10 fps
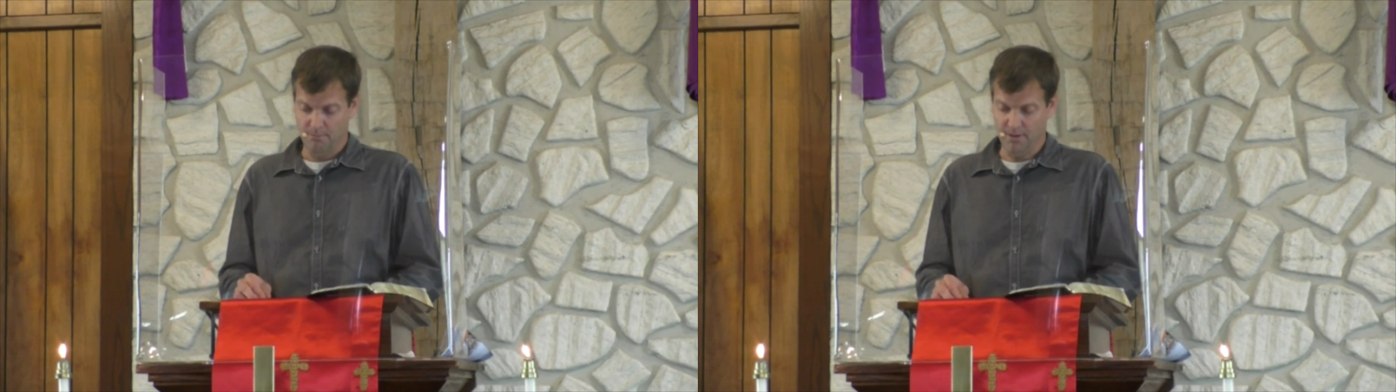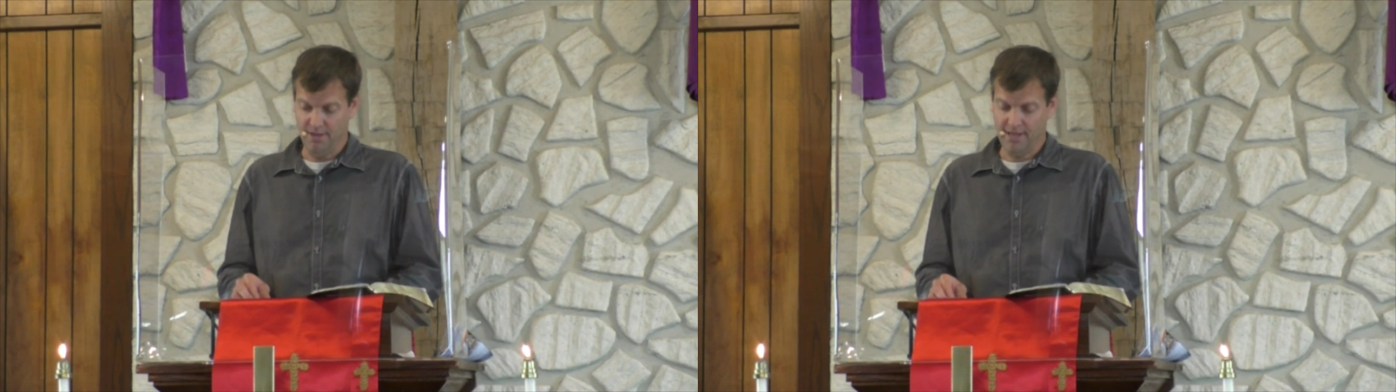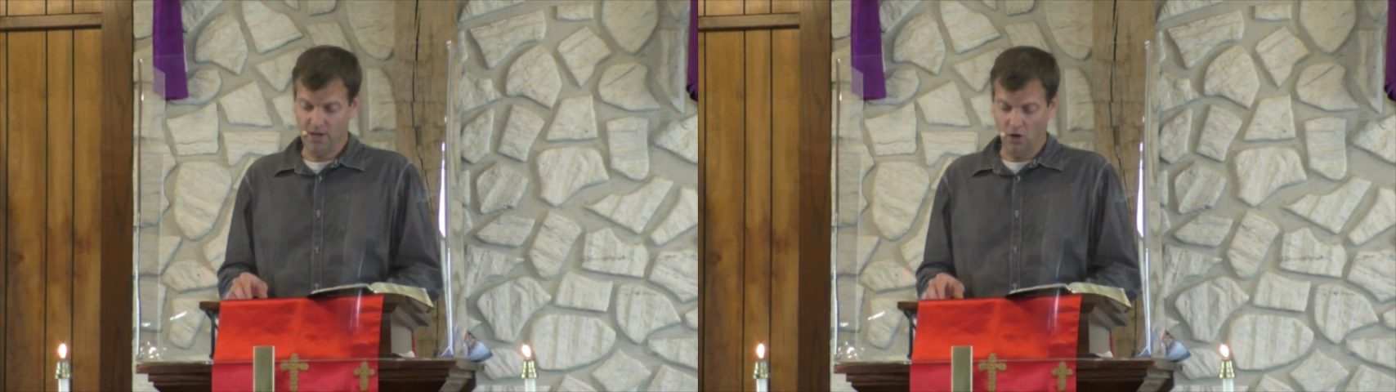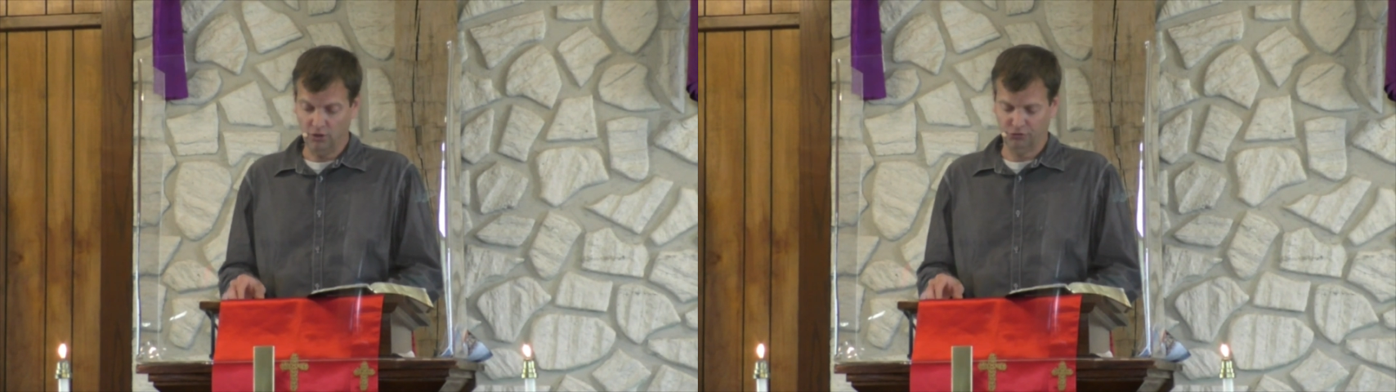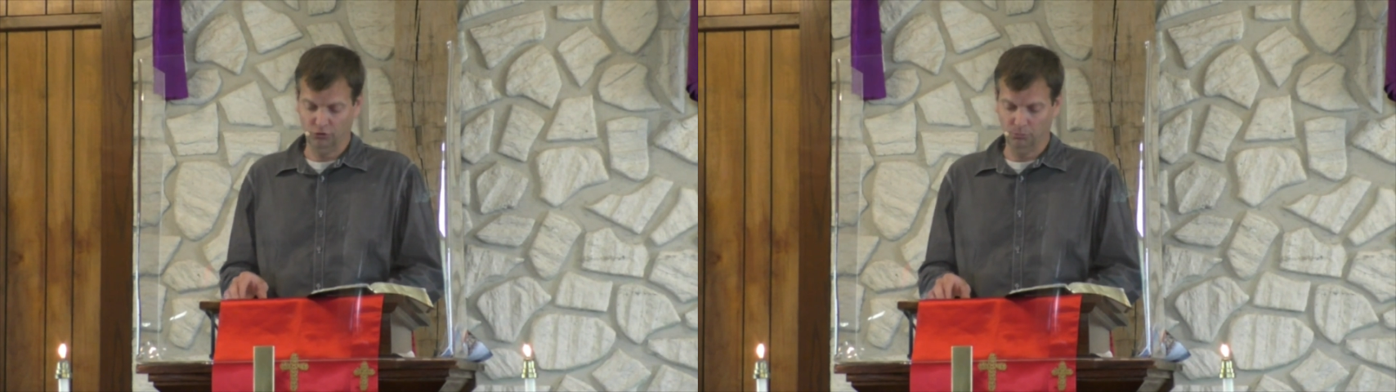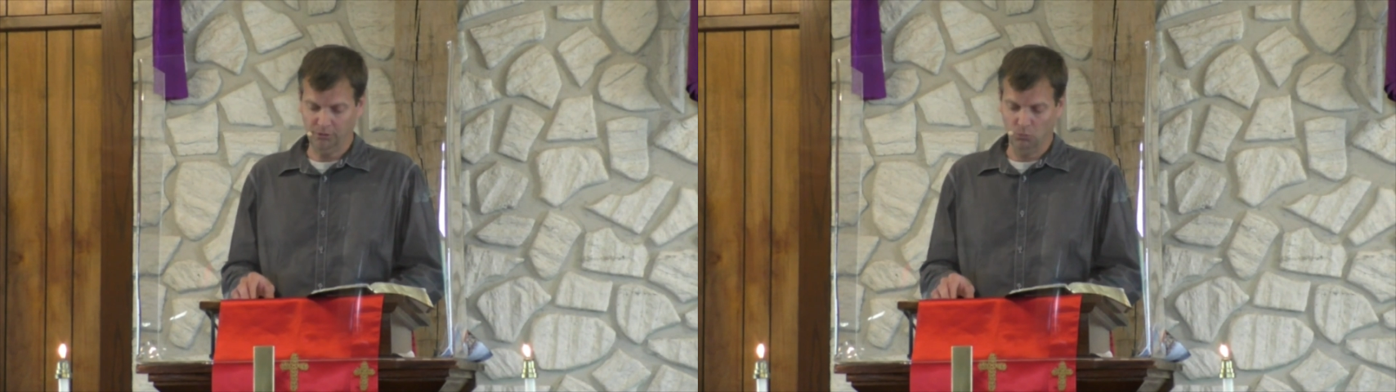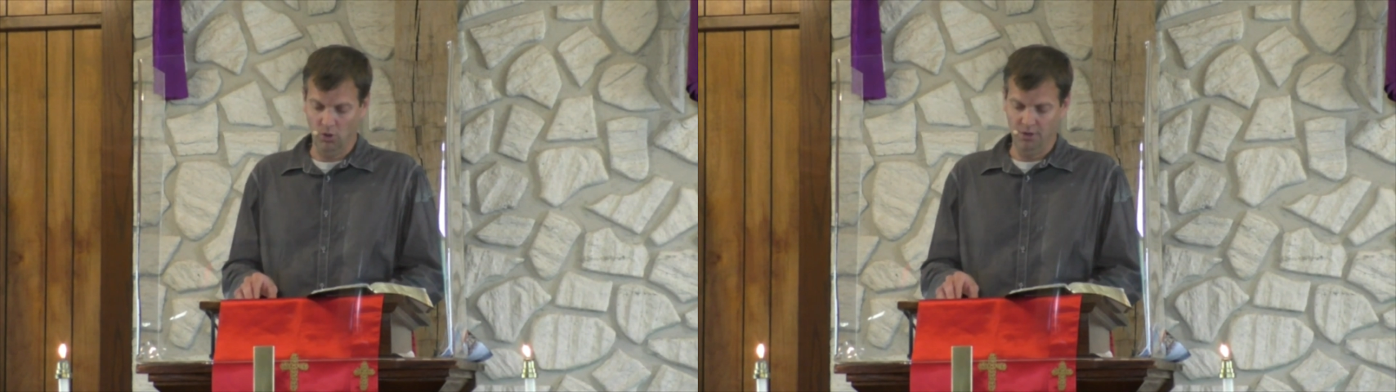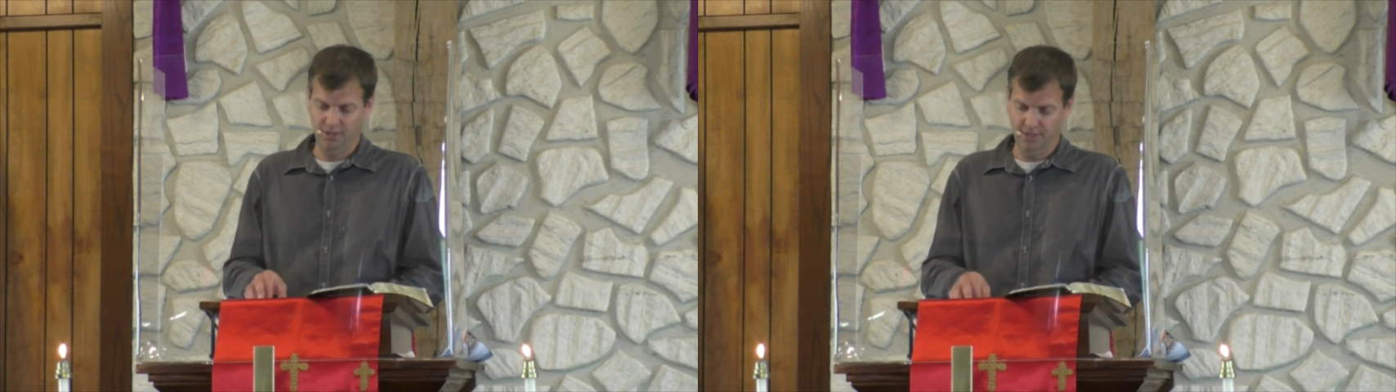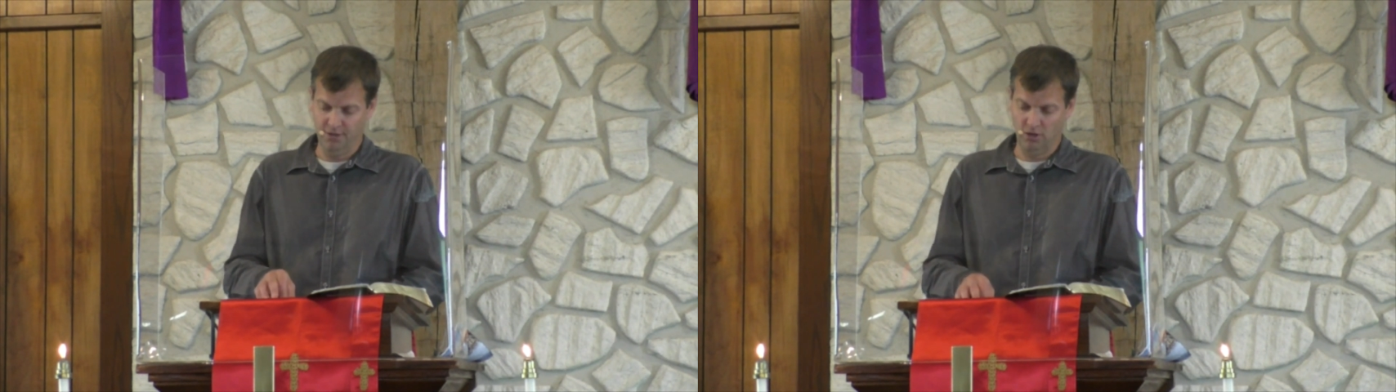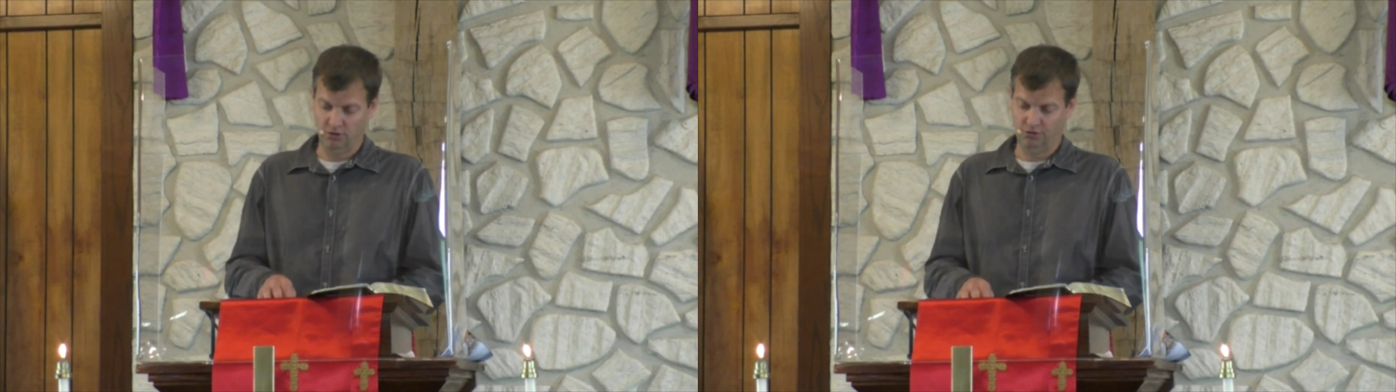May they also be one
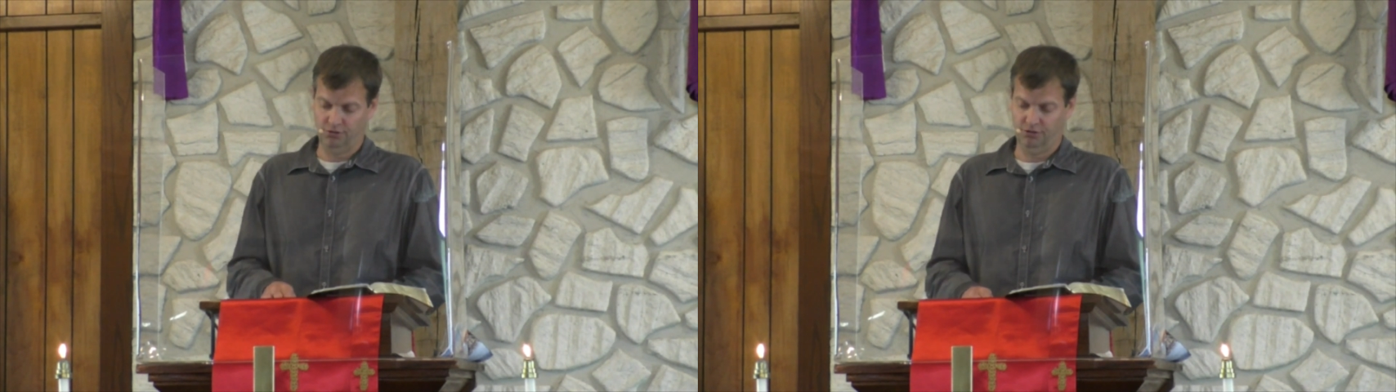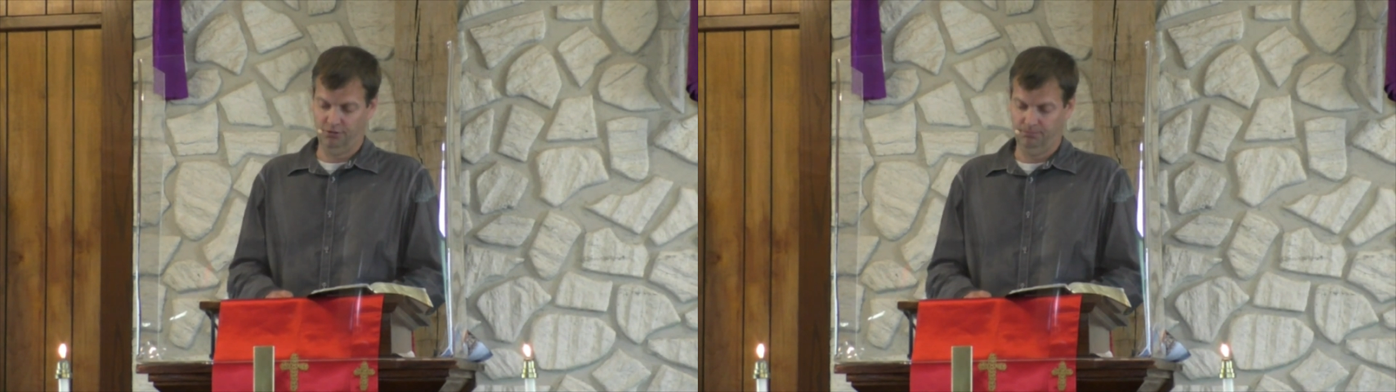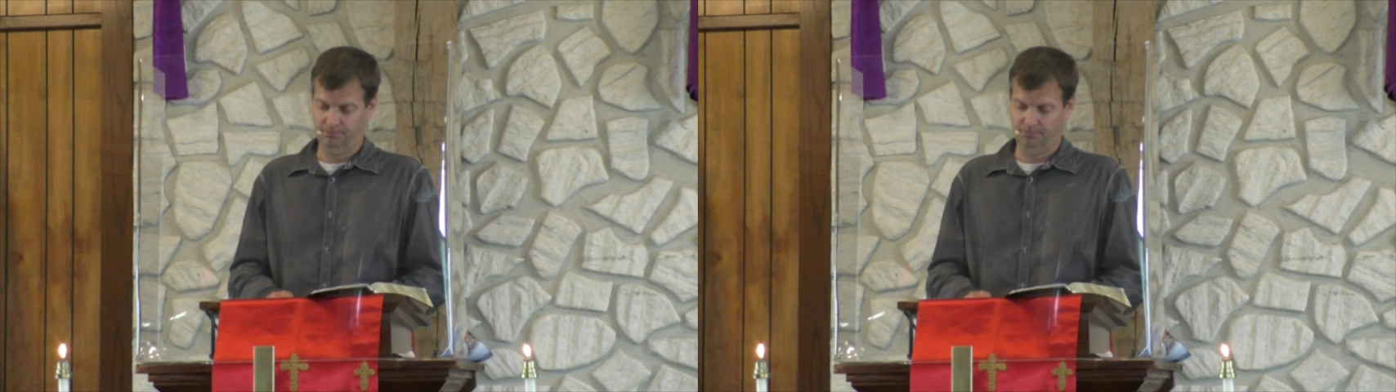in ours.